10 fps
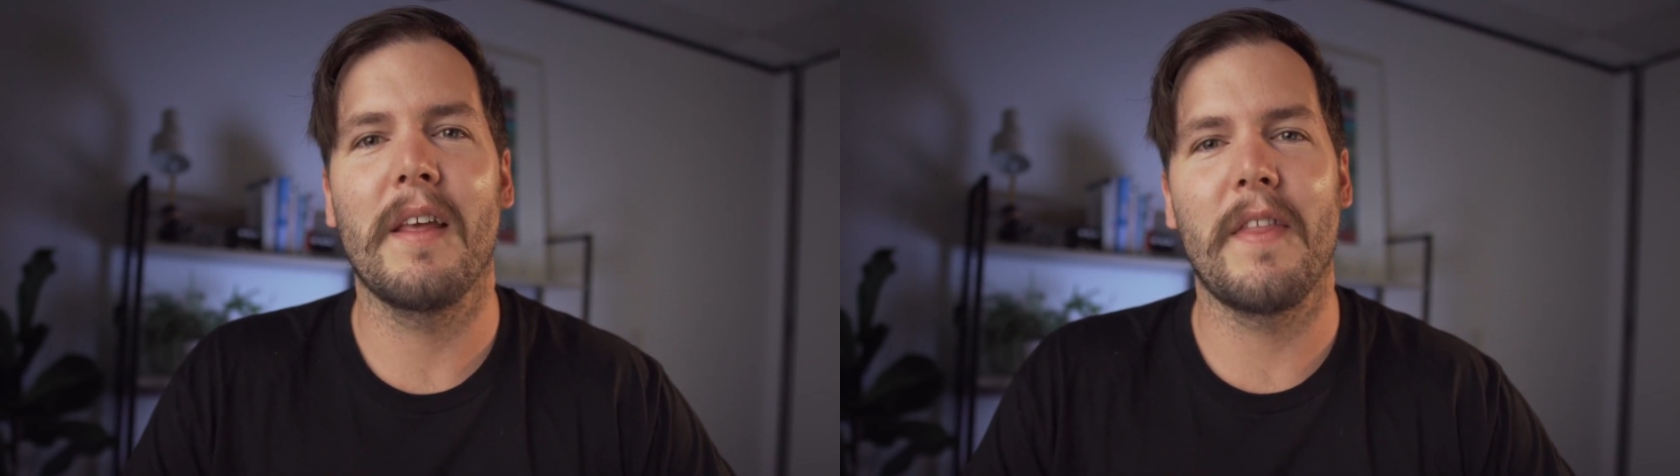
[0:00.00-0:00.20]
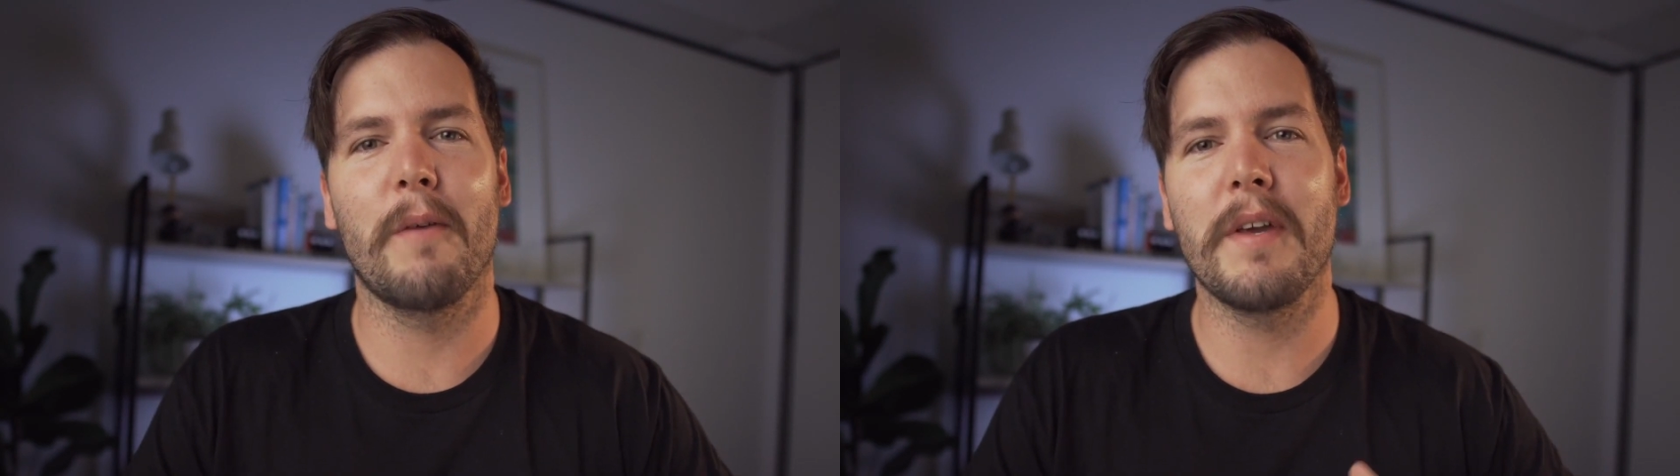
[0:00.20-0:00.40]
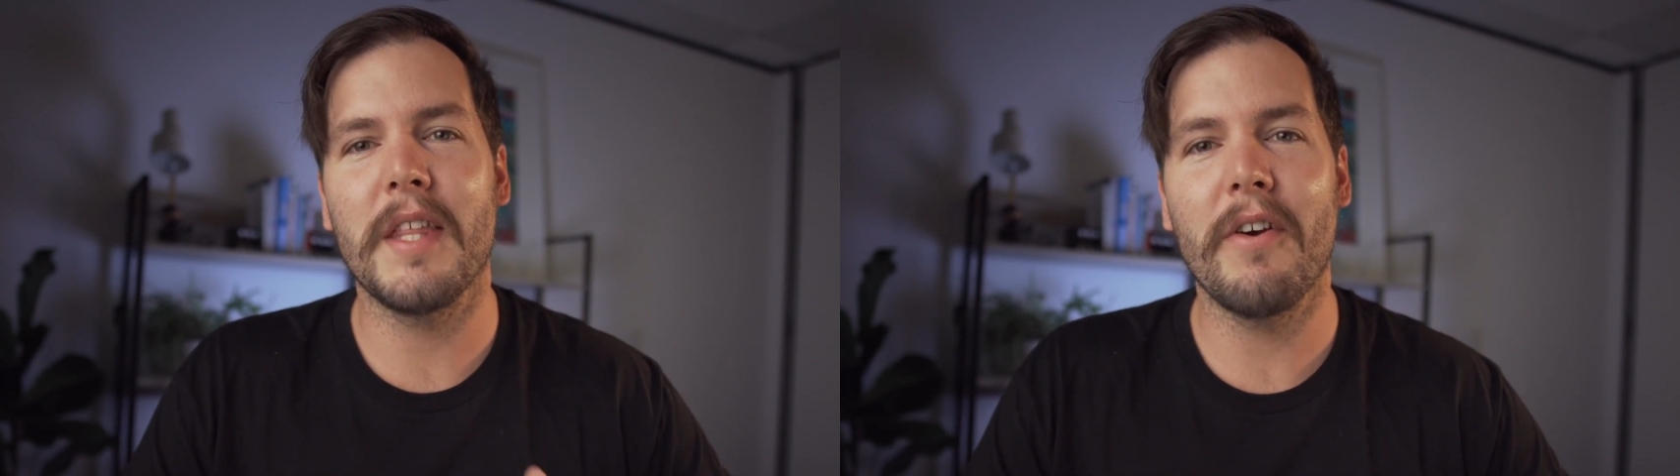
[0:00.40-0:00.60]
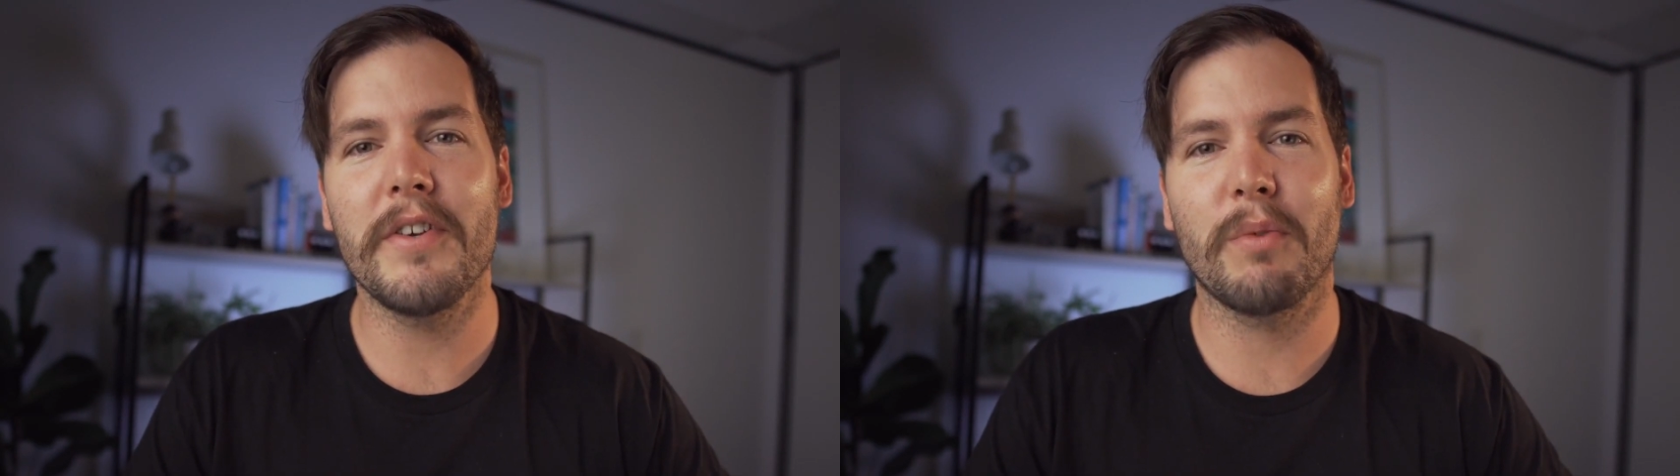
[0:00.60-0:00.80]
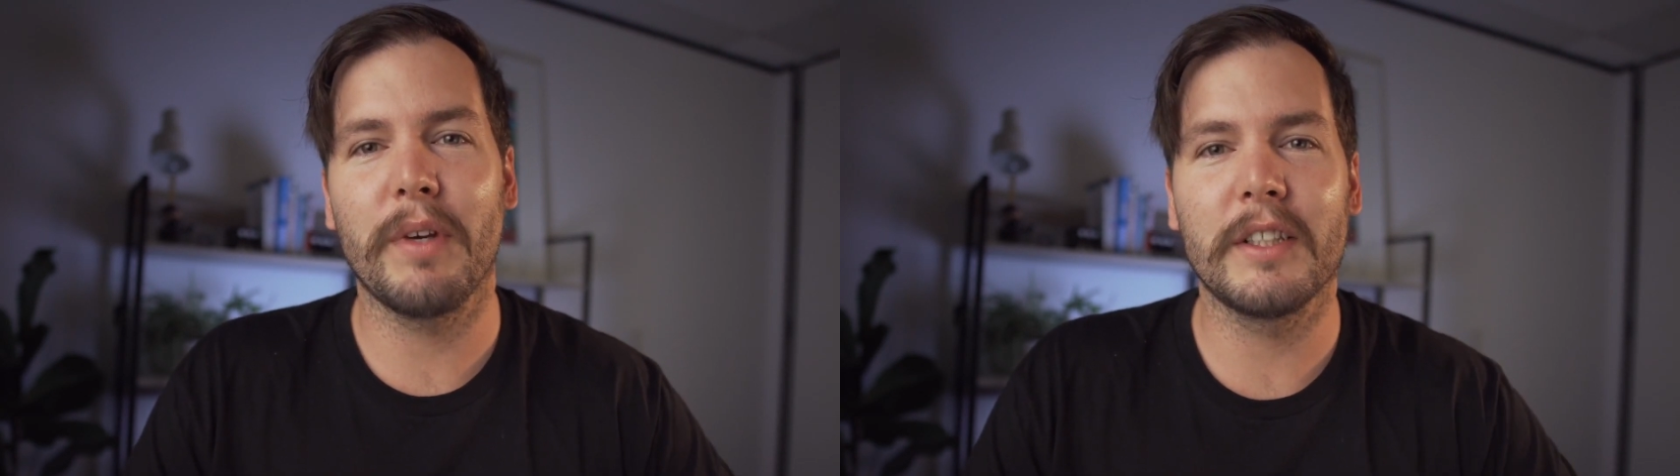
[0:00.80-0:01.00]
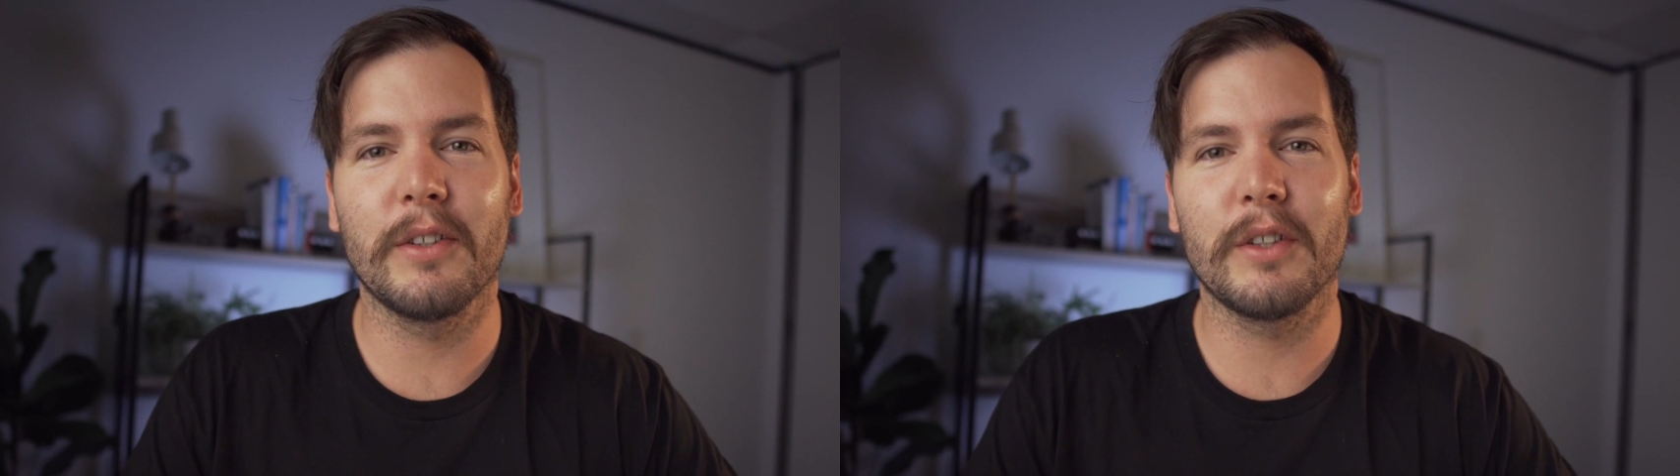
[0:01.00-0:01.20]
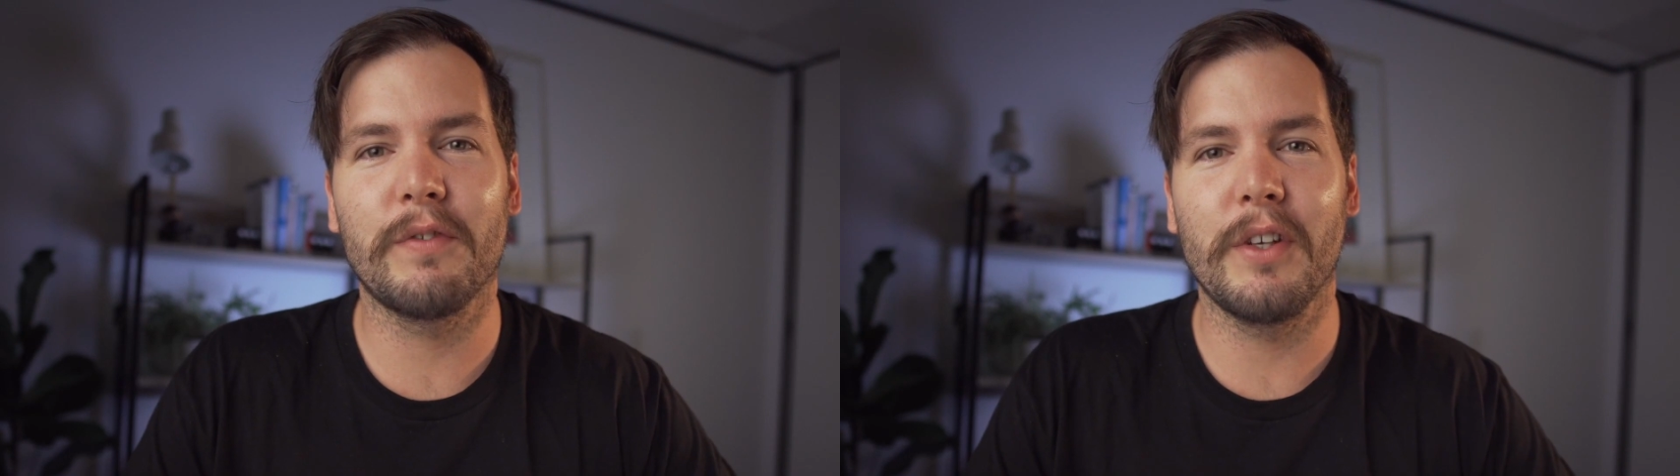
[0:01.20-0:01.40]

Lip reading: They'll be there as a resource for